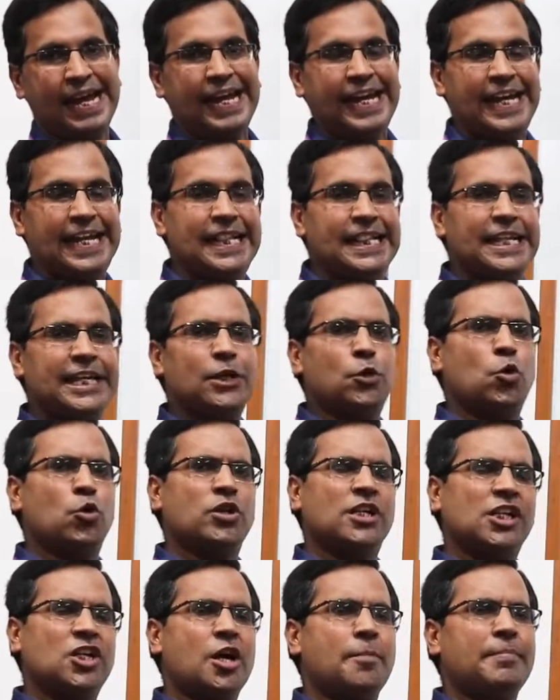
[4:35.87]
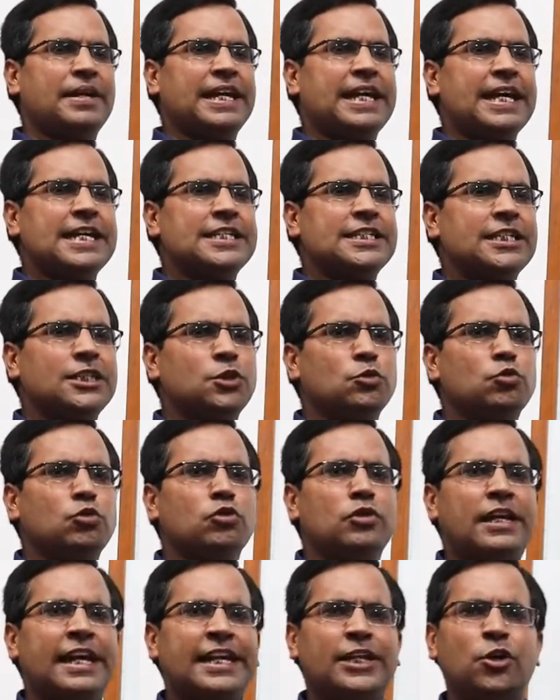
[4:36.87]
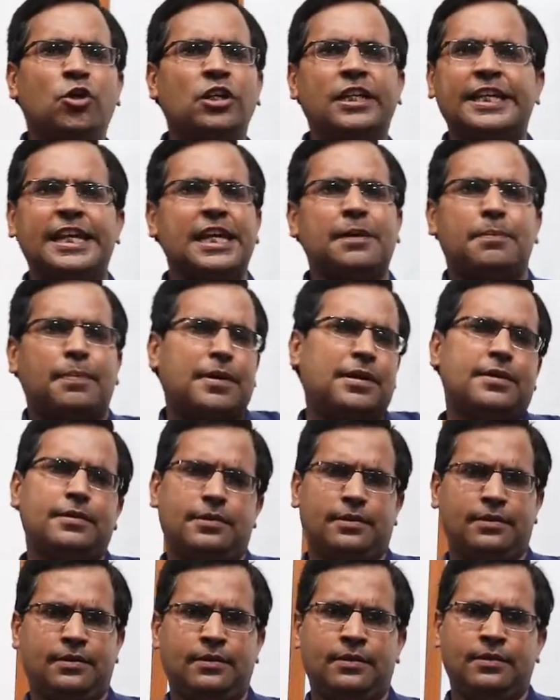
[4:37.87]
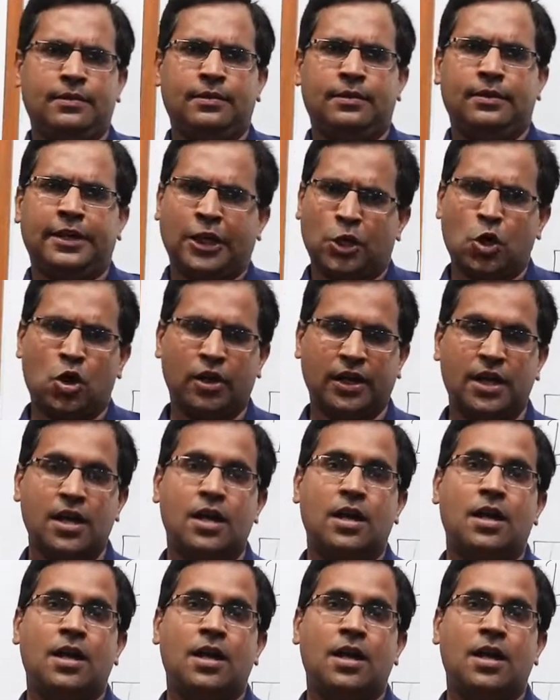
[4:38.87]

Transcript: In the oral communication, you cannot keep a record.